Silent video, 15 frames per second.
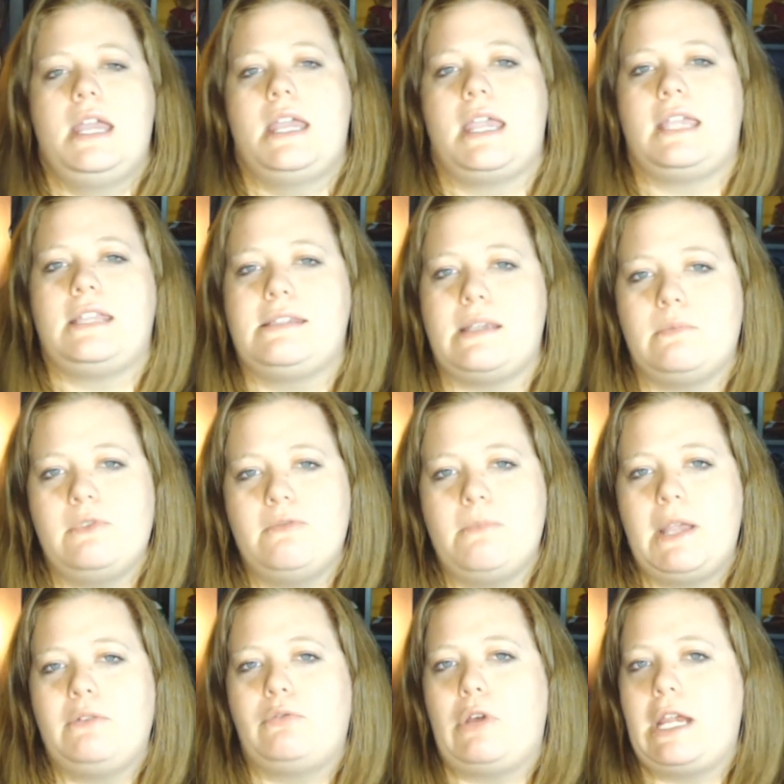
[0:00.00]
In some of
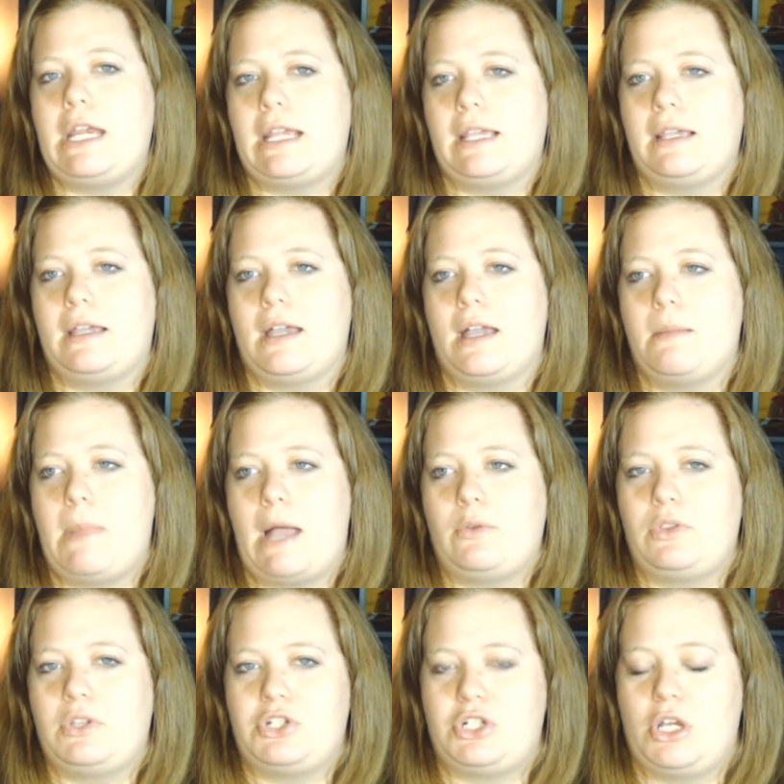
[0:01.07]
my reading
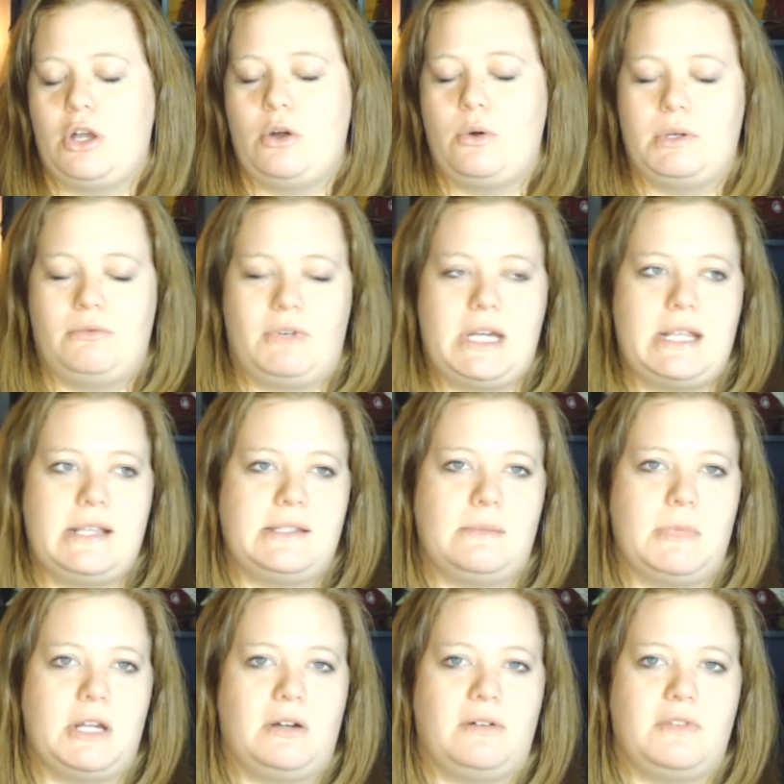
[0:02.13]
about the show and reading
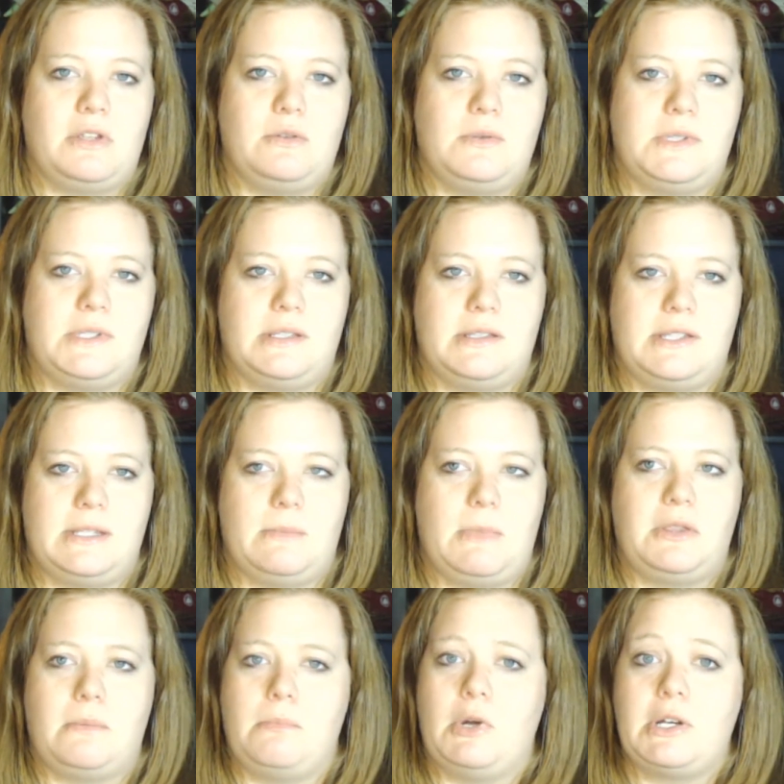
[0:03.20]
some interviews and some
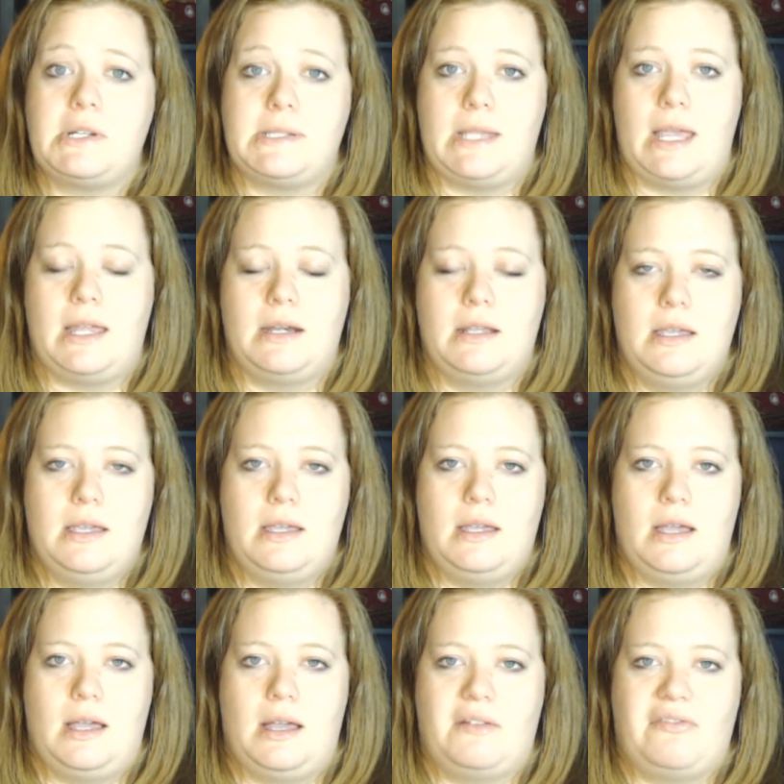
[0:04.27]
other books that
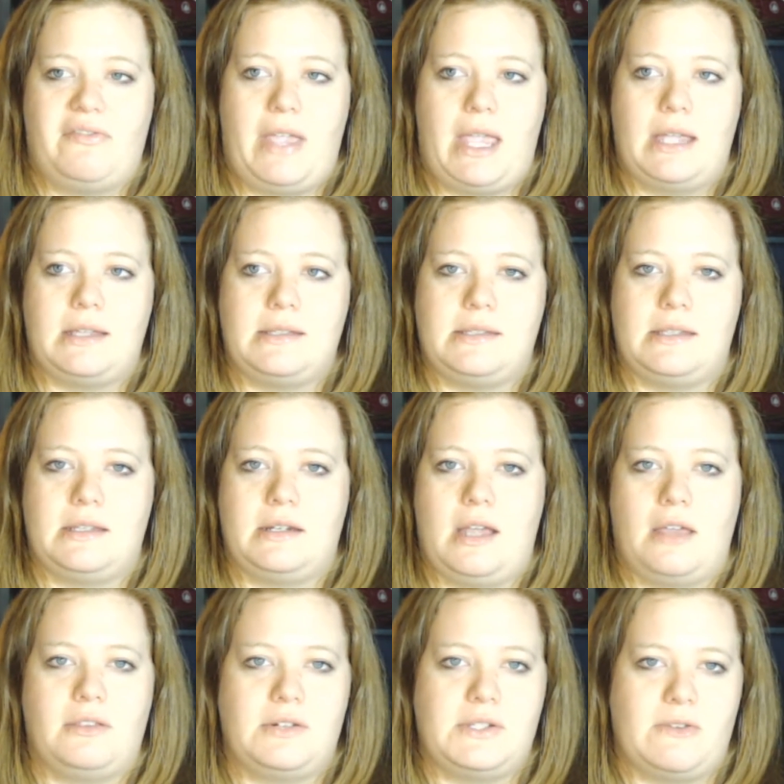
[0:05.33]
fans and
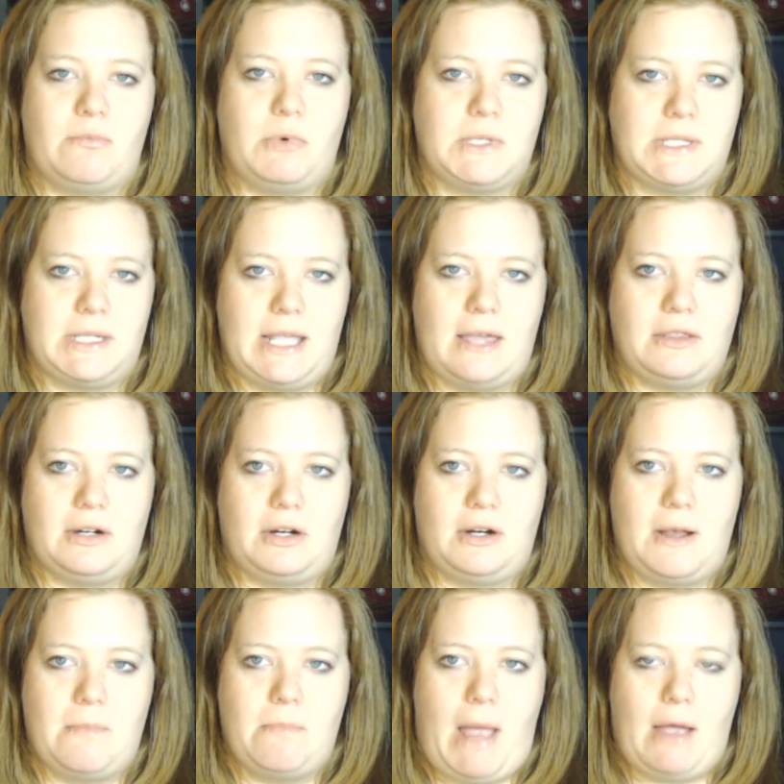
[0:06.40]
others have put
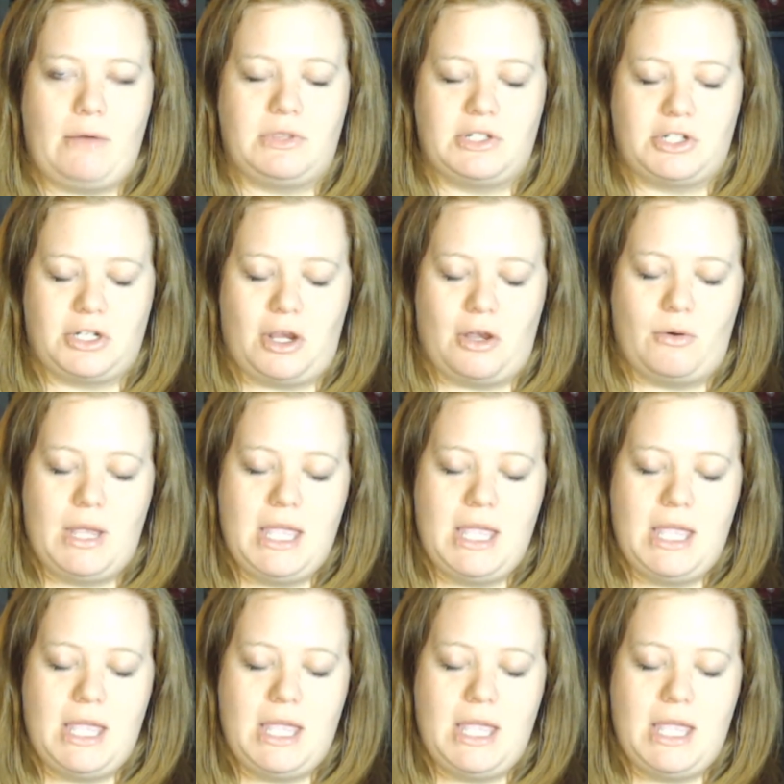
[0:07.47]
together about the show,